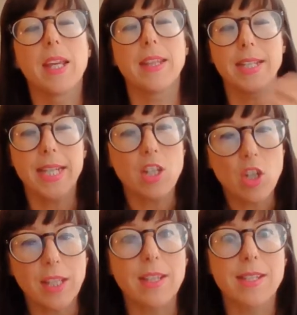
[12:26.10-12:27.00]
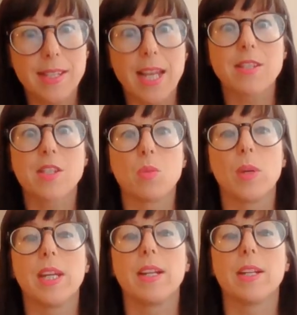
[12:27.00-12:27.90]
the teaching that sets the
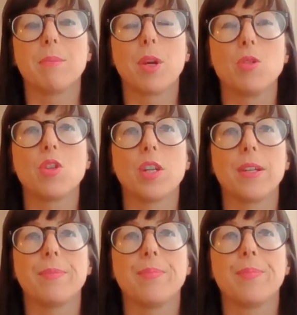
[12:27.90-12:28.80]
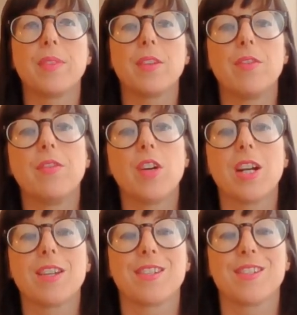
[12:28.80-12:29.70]
wheel in motion, the
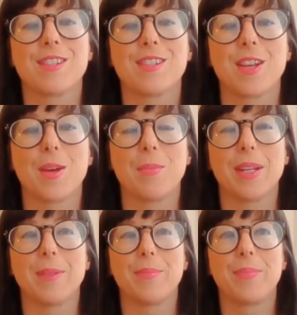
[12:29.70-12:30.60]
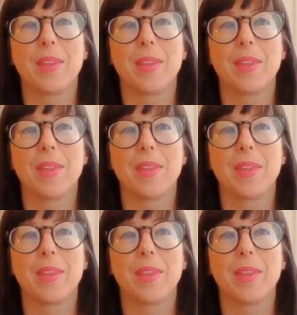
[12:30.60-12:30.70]
first sermon.